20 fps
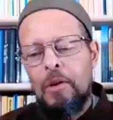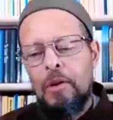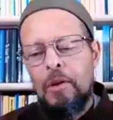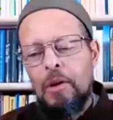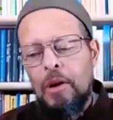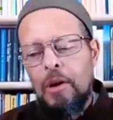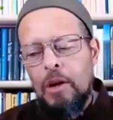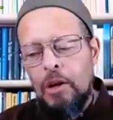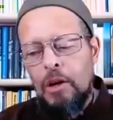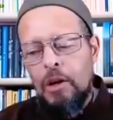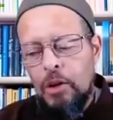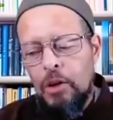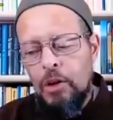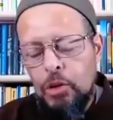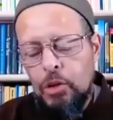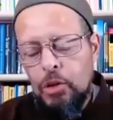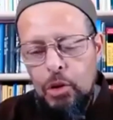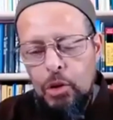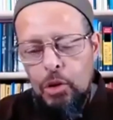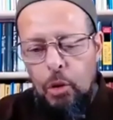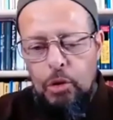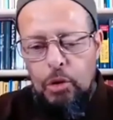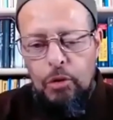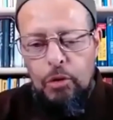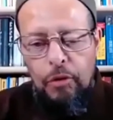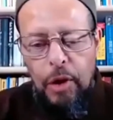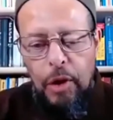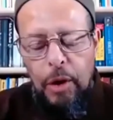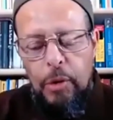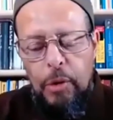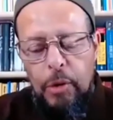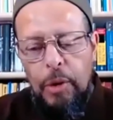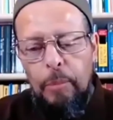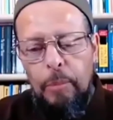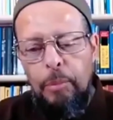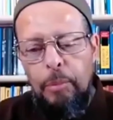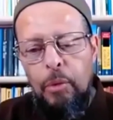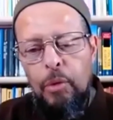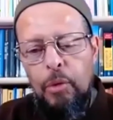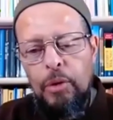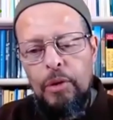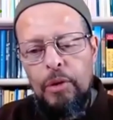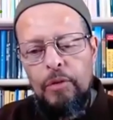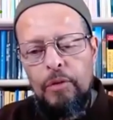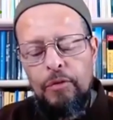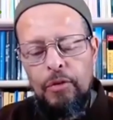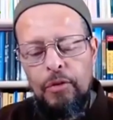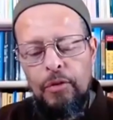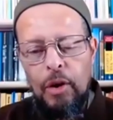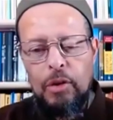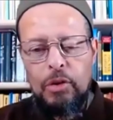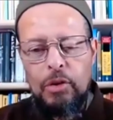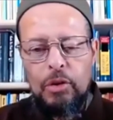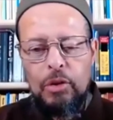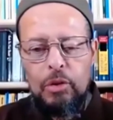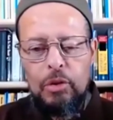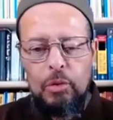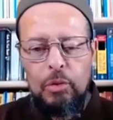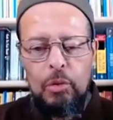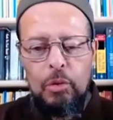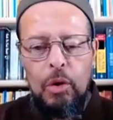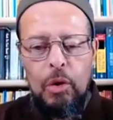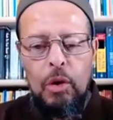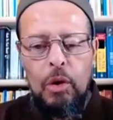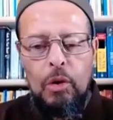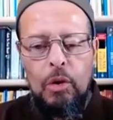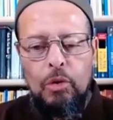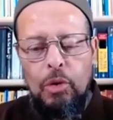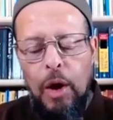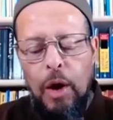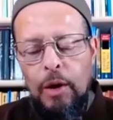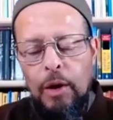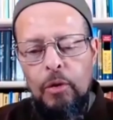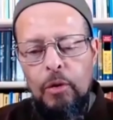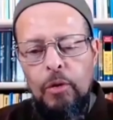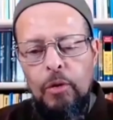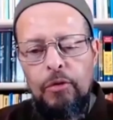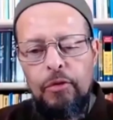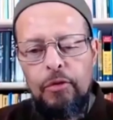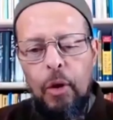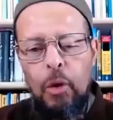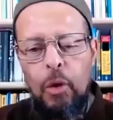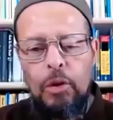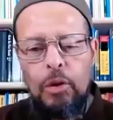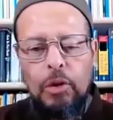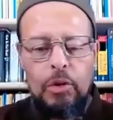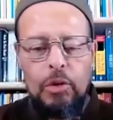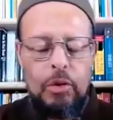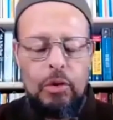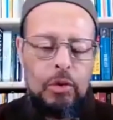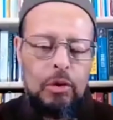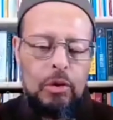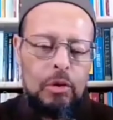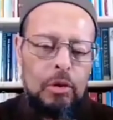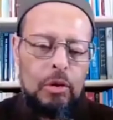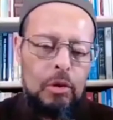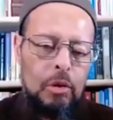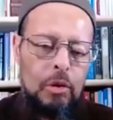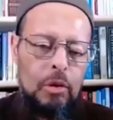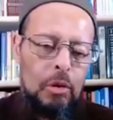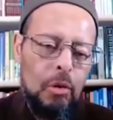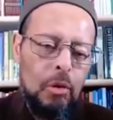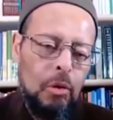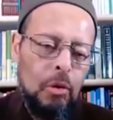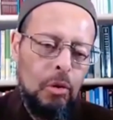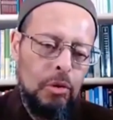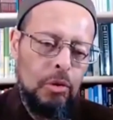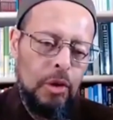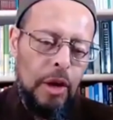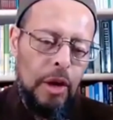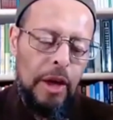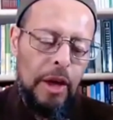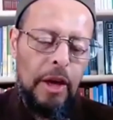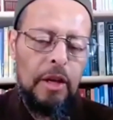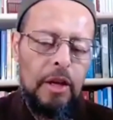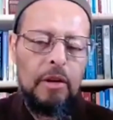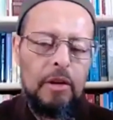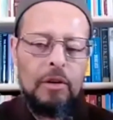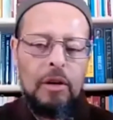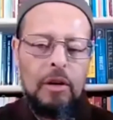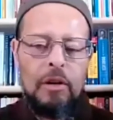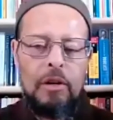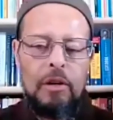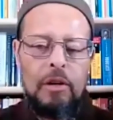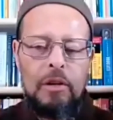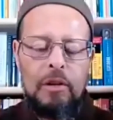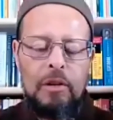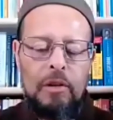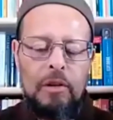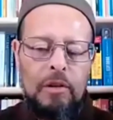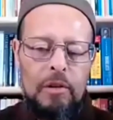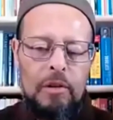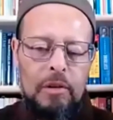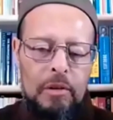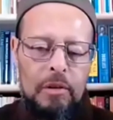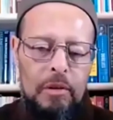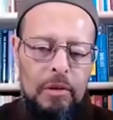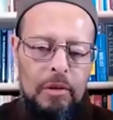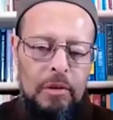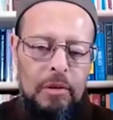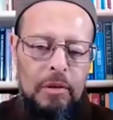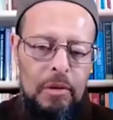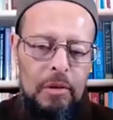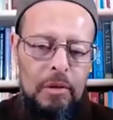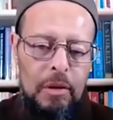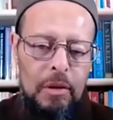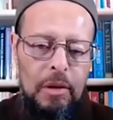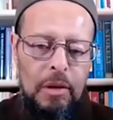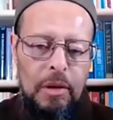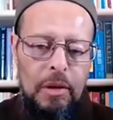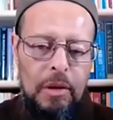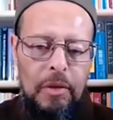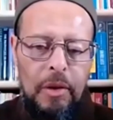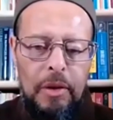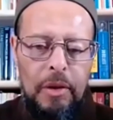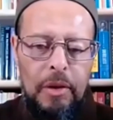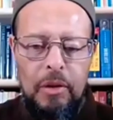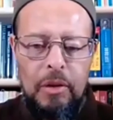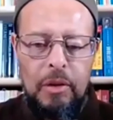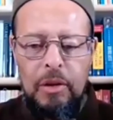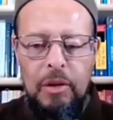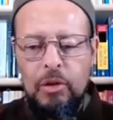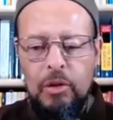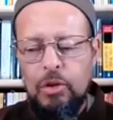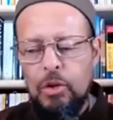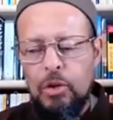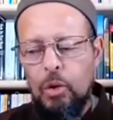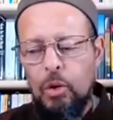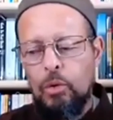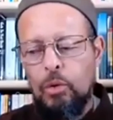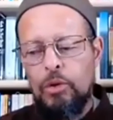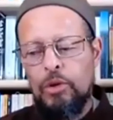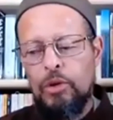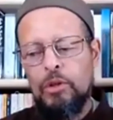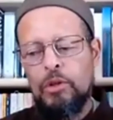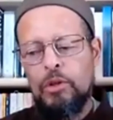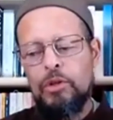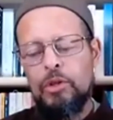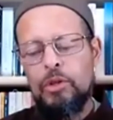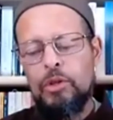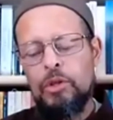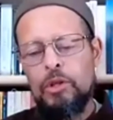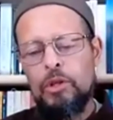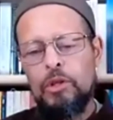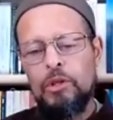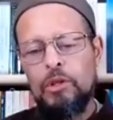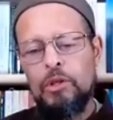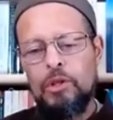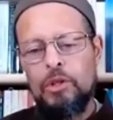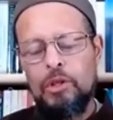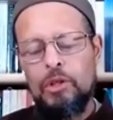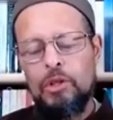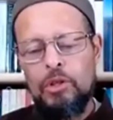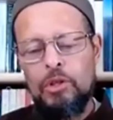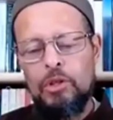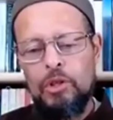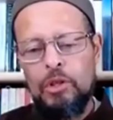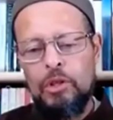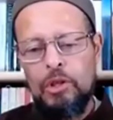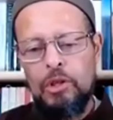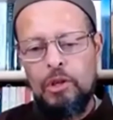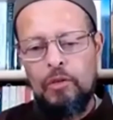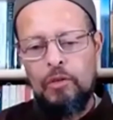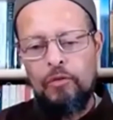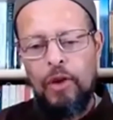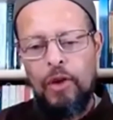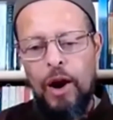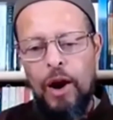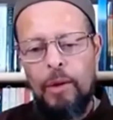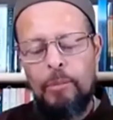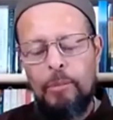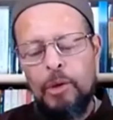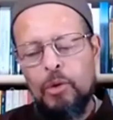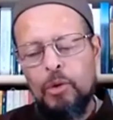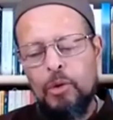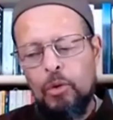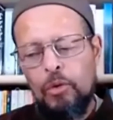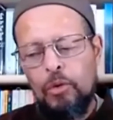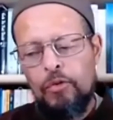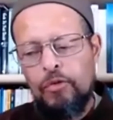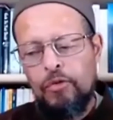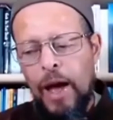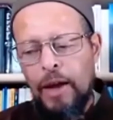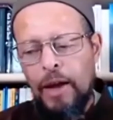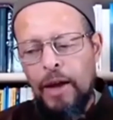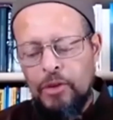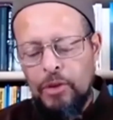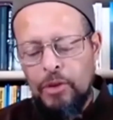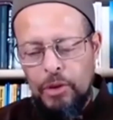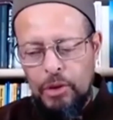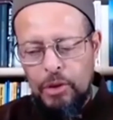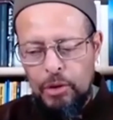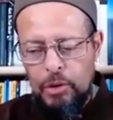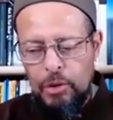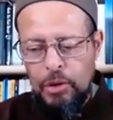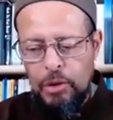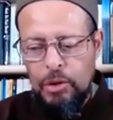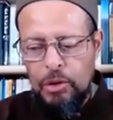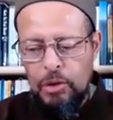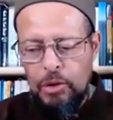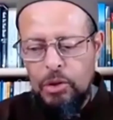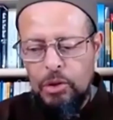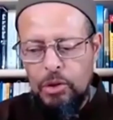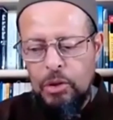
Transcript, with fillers: And so it's very important for us to try to focus on the Akhirah. And so the environmental factor here is